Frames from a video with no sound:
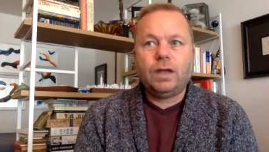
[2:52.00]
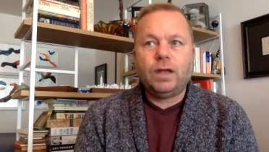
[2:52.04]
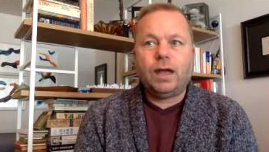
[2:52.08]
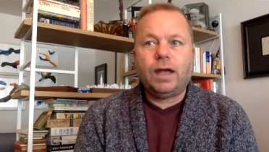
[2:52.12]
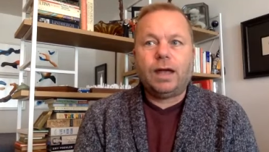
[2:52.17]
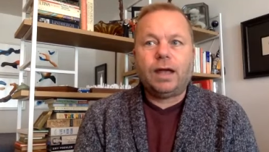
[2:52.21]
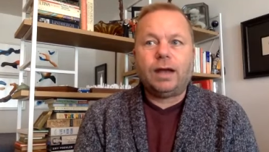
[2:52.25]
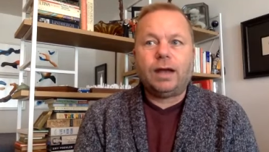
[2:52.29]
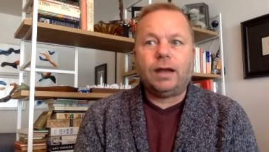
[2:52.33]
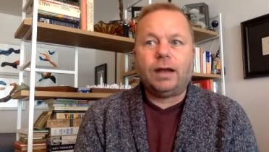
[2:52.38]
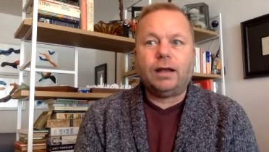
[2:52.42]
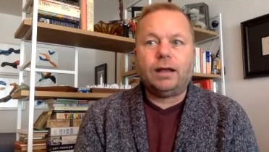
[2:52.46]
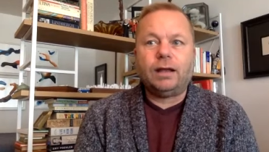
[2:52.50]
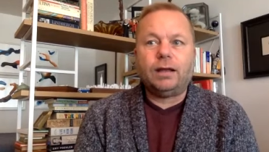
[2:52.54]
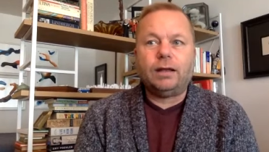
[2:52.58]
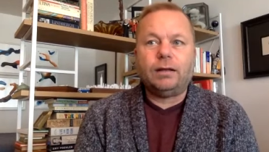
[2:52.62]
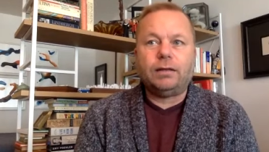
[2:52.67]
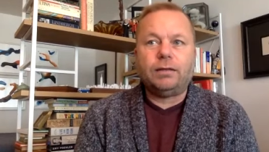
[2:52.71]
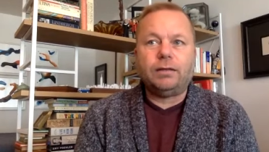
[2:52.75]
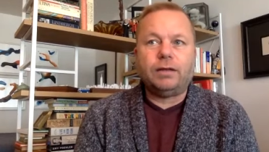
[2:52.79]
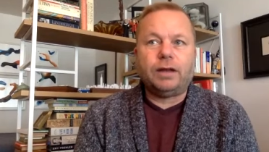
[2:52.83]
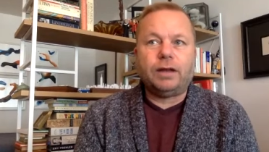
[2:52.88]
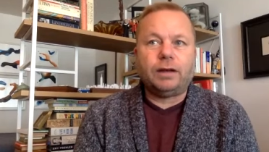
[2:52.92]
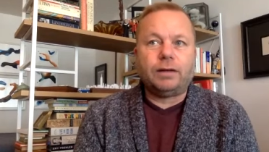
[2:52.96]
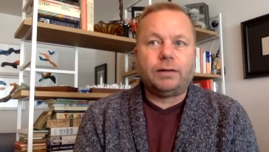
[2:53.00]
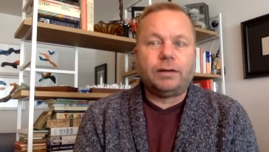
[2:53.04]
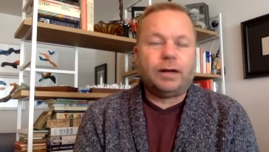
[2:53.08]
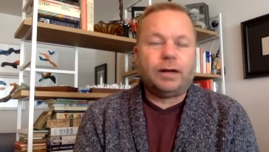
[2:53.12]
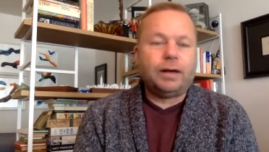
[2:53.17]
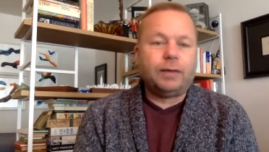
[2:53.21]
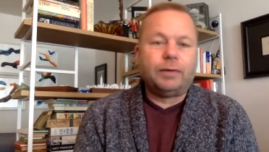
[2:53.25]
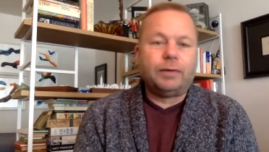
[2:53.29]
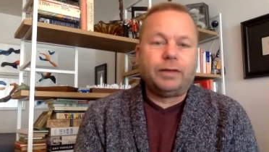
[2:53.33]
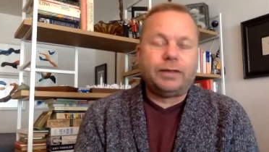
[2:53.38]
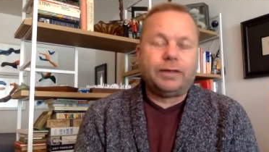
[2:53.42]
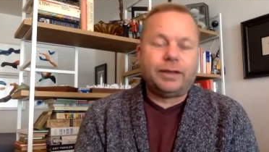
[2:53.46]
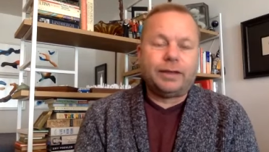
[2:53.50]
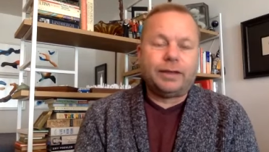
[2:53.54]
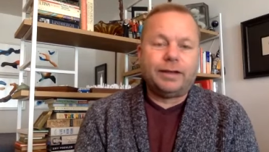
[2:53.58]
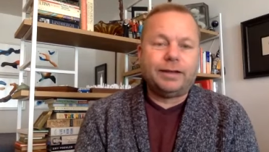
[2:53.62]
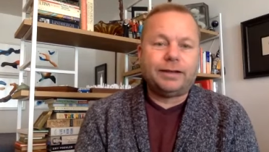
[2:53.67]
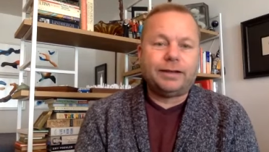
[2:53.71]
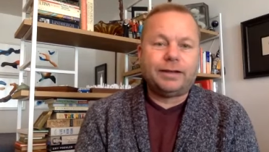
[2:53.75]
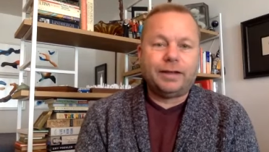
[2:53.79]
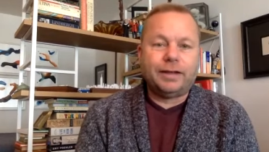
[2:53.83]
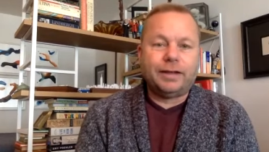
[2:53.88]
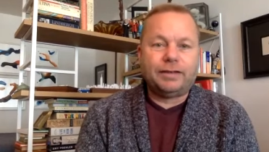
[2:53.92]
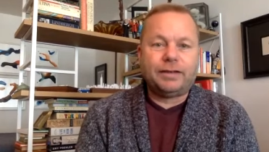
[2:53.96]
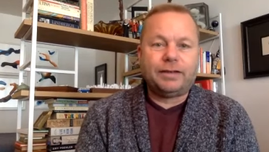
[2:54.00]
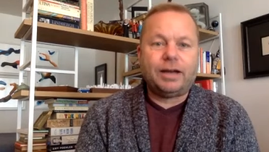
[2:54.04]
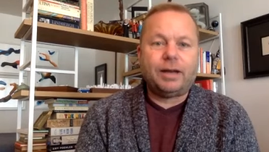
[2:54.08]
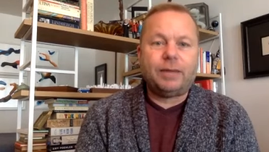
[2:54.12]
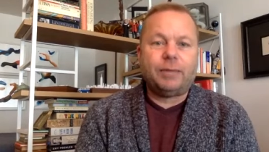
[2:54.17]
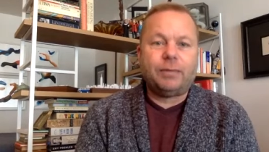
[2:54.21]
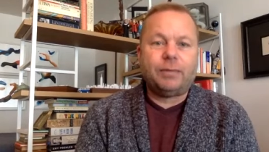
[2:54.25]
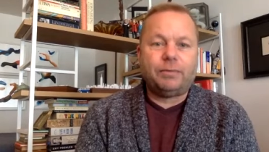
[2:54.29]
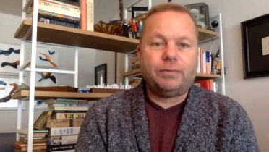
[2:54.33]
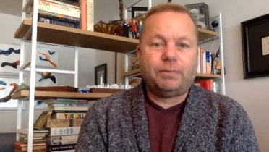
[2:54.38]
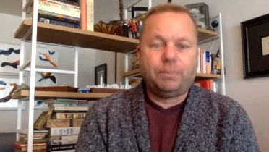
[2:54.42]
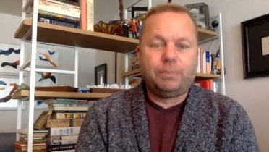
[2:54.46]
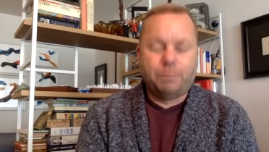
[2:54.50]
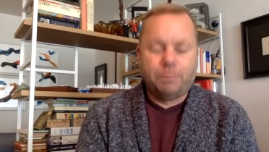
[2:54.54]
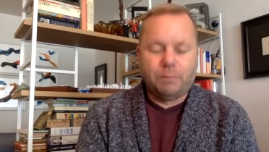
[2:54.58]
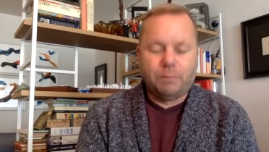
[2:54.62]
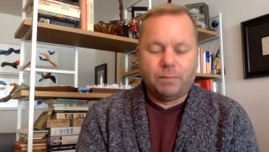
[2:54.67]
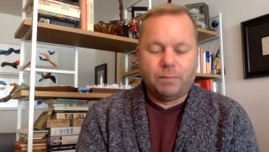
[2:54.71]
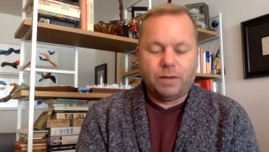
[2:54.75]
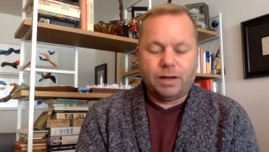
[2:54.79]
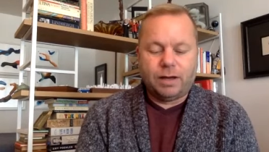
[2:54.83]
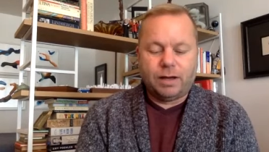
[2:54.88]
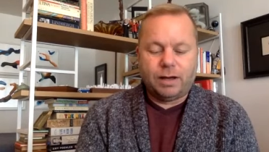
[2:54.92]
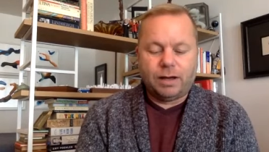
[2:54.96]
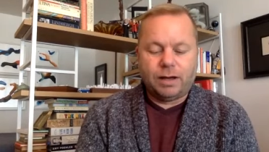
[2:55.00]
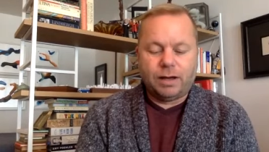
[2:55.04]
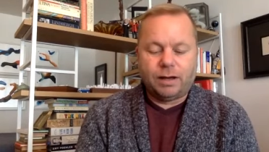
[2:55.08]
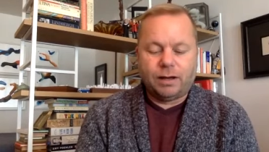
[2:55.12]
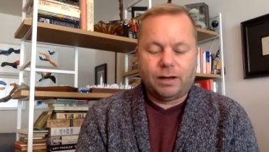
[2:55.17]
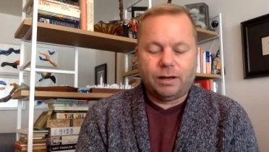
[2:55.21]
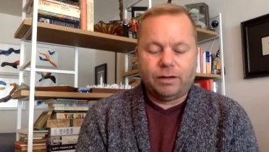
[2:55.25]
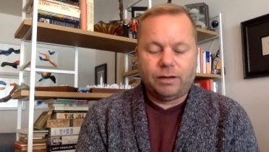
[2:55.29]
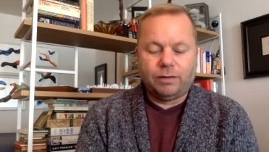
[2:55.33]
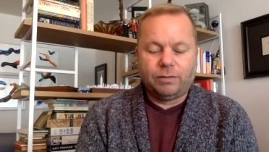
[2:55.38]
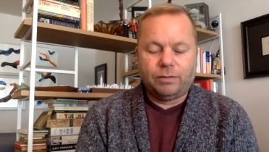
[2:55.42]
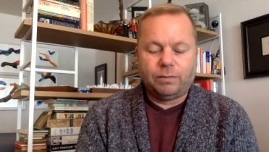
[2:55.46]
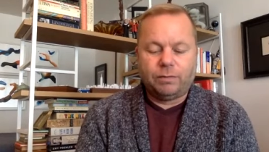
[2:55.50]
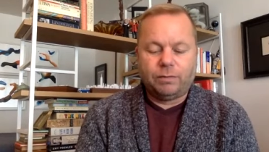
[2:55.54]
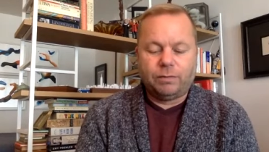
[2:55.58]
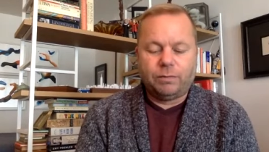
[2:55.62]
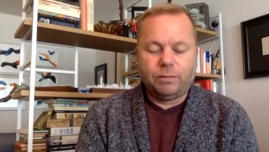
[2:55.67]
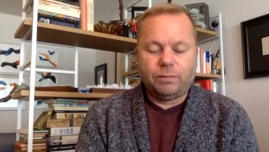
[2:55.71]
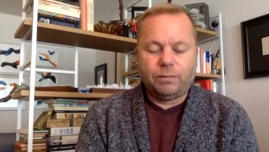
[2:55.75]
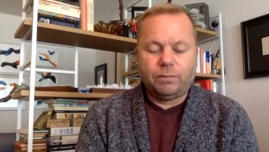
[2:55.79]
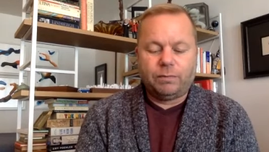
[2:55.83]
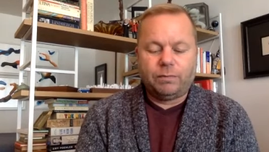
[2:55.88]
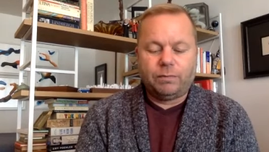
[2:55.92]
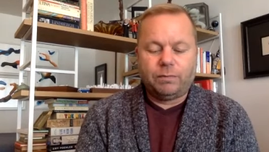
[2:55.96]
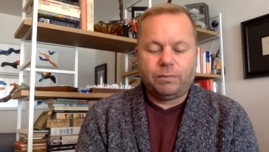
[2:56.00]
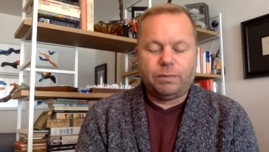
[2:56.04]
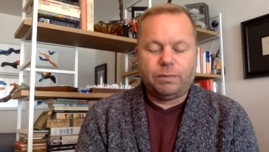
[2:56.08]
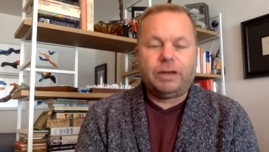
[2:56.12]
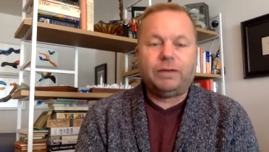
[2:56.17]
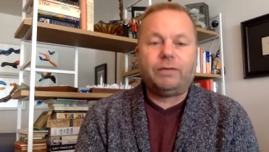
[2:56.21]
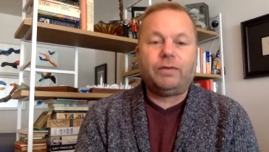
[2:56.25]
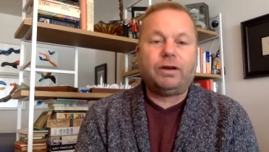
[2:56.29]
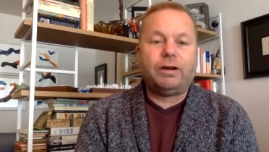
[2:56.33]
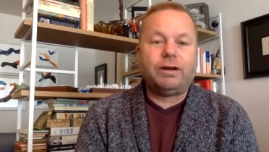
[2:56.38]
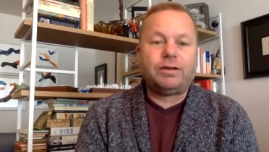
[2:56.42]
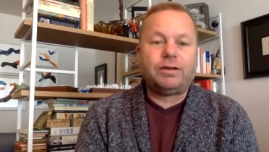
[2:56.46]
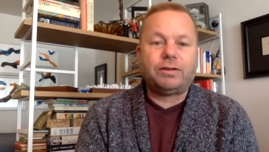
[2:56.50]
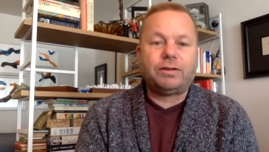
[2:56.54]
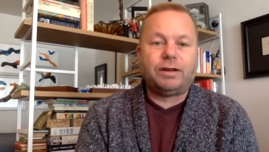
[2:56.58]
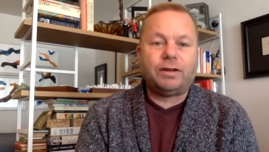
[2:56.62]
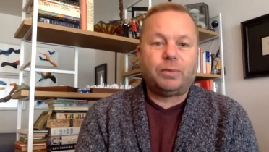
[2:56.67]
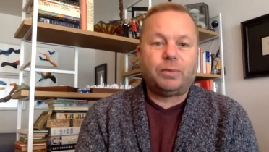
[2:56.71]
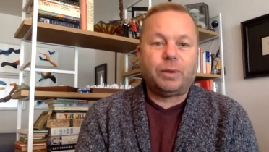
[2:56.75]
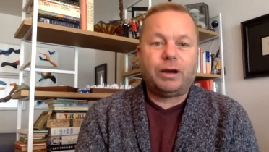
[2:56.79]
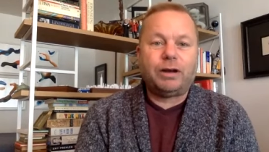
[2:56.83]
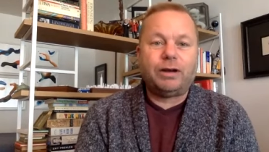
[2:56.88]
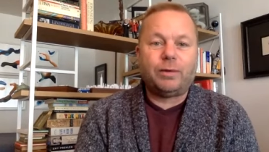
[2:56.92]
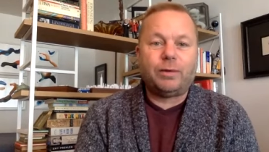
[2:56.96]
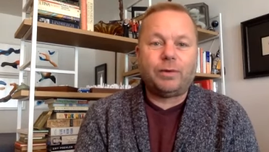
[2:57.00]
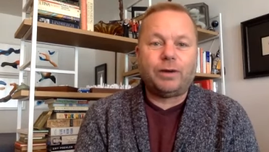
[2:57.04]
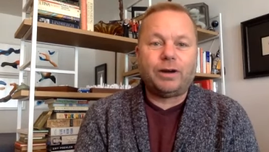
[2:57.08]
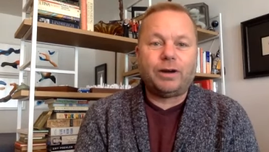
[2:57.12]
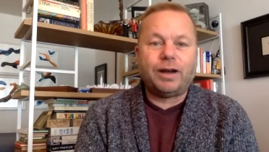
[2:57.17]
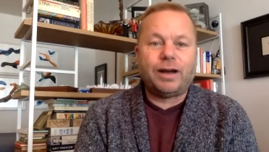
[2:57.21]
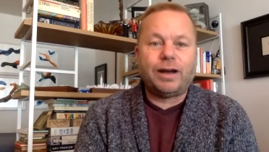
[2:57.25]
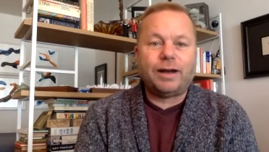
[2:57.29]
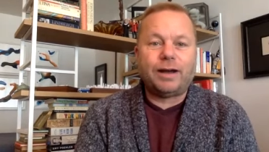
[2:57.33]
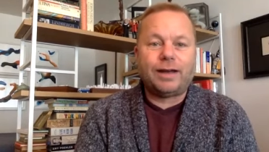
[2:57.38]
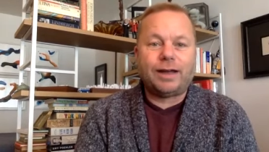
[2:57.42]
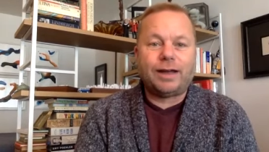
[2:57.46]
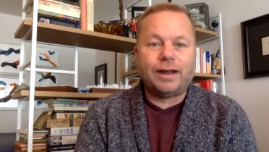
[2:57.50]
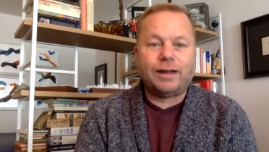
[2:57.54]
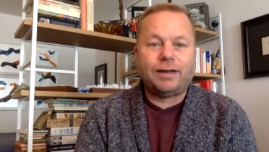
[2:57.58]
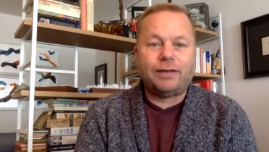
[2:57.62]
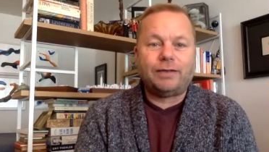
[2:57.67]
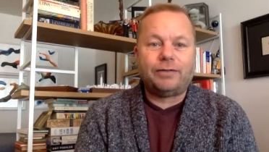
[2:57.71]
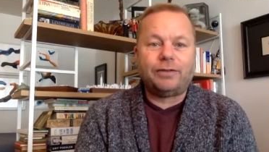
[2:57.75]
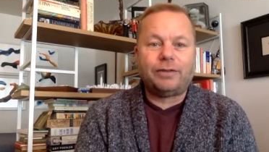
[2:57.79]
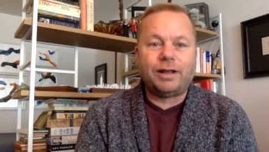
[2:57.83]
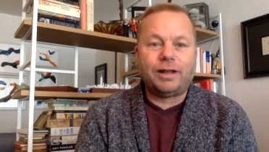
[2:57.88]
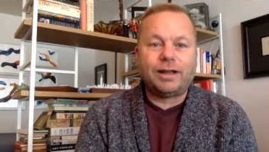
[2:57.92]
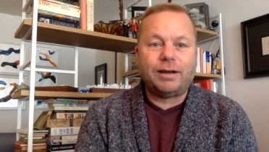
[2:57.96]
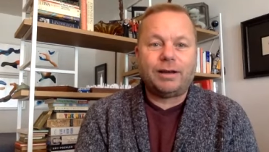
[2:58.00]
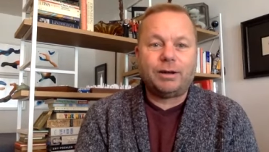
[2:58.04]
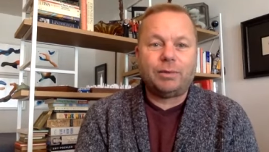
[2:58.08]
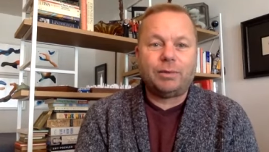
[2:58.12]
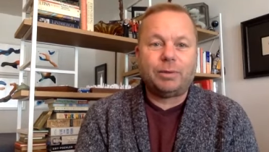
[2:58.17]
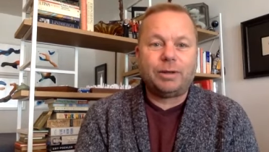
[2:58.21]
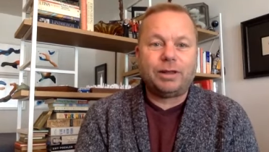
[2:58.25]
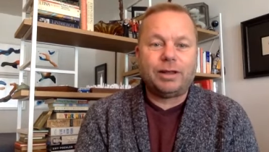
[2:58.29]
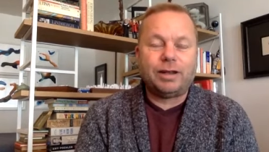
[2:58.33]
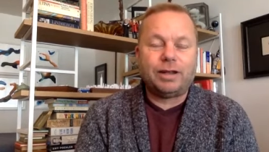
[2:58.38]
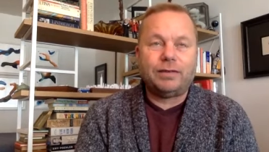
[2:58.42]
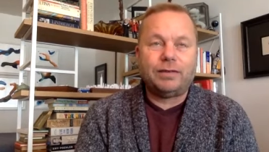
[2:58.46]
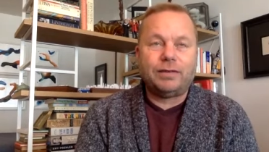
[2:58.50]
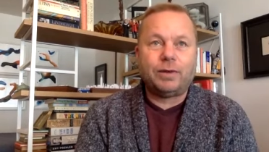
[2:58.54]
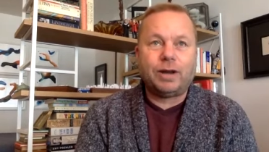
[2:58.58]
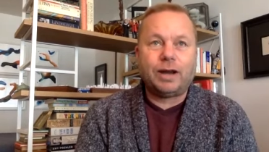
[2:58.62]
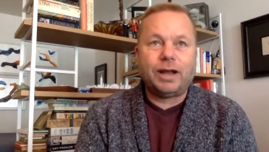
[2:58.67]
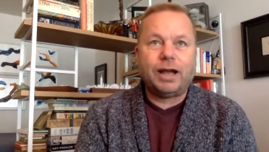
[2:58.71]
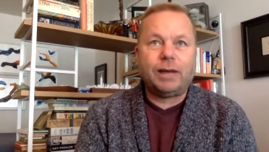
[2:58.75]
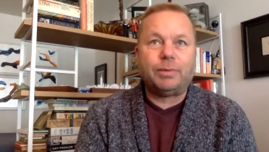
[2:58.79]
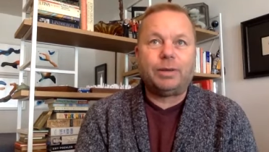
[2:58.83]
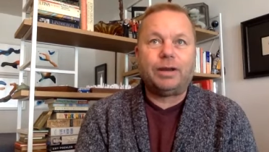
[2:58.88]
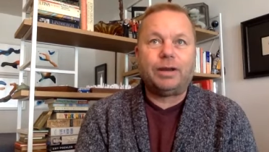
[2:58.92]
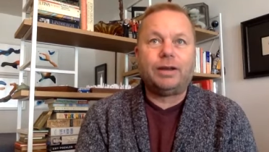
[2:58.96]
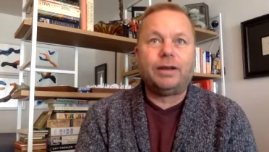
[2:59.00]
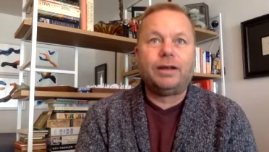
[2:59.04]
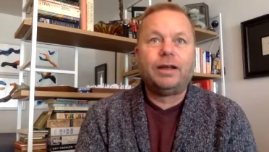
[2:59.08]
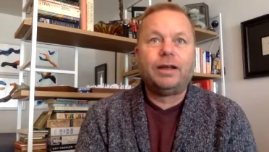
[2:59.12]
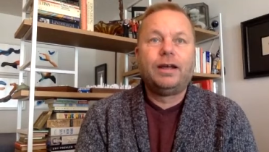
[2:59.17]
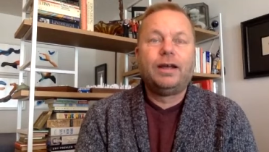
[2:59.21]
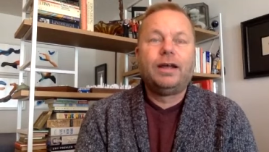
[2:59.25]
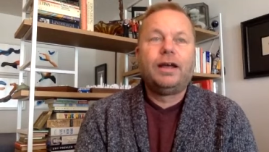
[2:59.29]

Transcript: and, you know, I'm with you. He, he's not uh, being very transparent, we're not getting a full accountability of what happened.